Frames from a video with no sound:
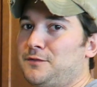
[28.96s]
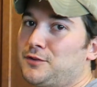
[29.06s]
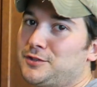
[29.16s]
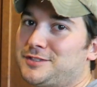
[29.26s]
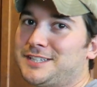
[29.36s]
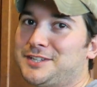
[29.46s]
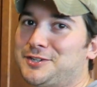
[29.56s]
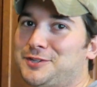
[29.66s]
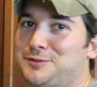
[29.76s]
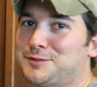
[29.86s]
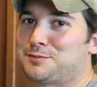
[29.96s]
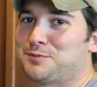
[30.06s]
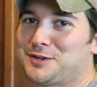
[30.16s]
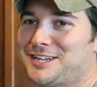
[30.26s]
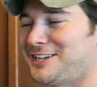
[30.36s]
First thing you do is
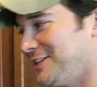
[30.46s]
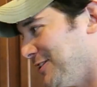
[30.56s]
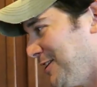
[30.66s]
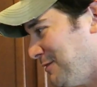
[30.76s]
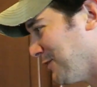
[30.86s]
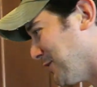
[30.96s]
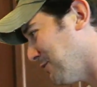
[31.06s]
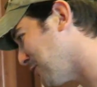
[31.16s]
preheat your oven to